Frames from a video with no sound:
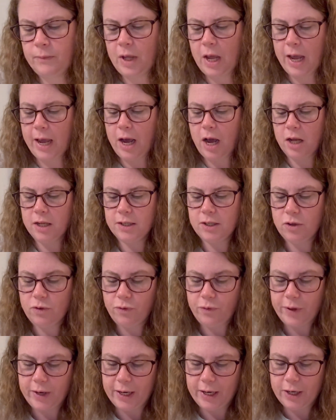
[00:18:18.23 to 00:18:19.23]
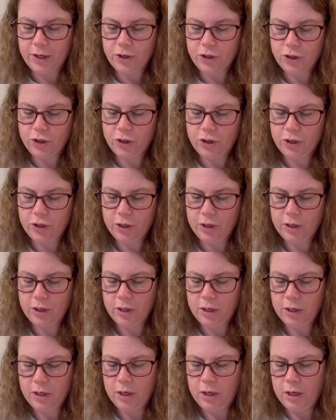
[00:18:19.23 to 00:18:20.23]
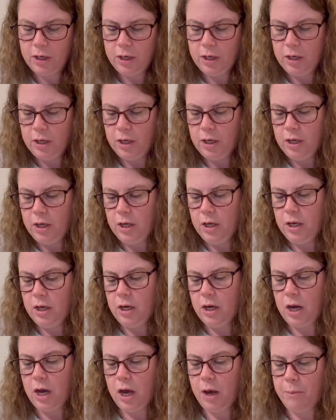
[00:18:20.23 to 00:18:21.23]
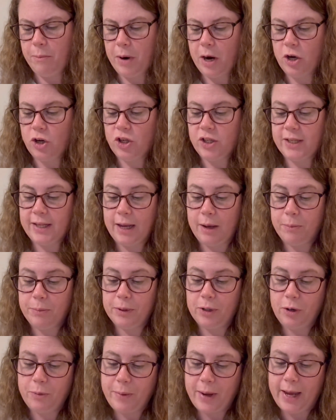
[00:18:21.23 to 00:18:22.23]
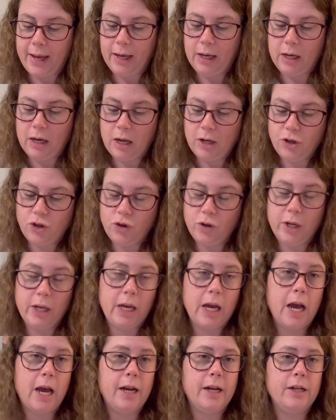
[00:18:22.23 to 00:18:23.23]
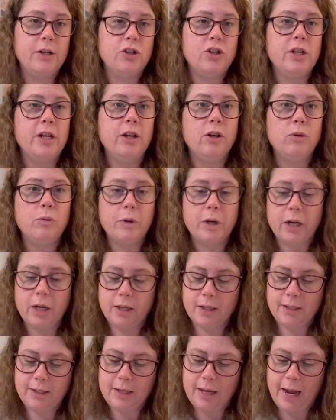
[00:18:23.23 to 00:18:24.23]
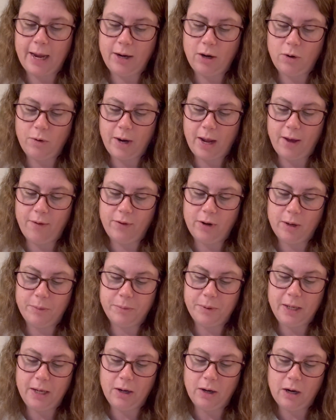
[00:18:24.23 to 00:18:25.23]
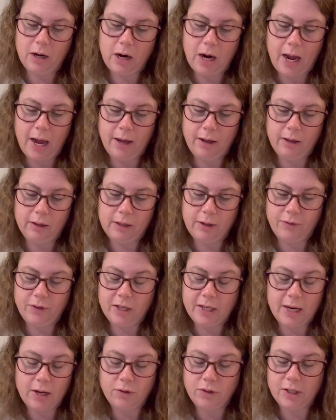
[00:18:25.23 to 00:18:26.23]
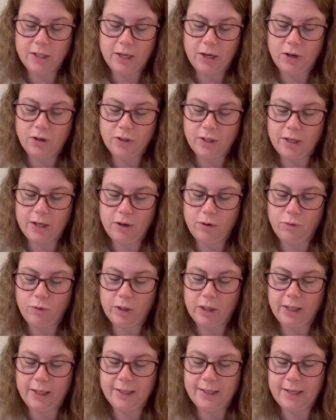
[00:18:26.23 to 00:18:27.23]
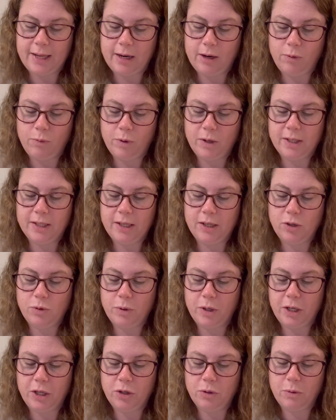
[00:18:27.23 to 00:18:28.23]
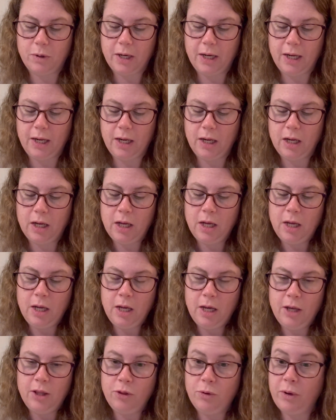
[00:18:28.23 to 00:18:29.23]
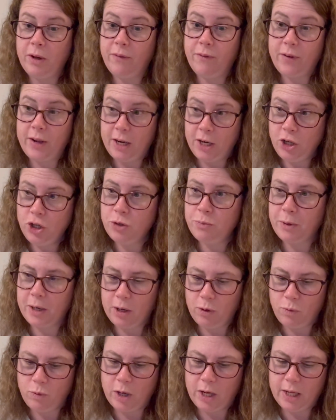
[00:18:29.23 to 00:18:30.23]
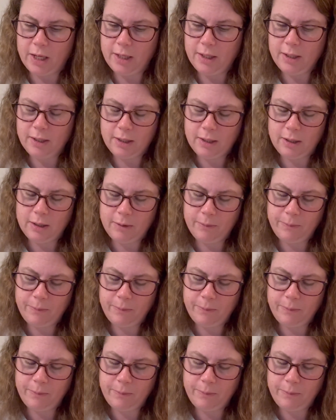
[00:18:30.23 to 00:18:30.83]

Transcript: I also finished March Sampler by Country Cottage Needleworks. I don't have it up here. I left it downstairs. I didn't realize that it was a 2023 finish, but it was.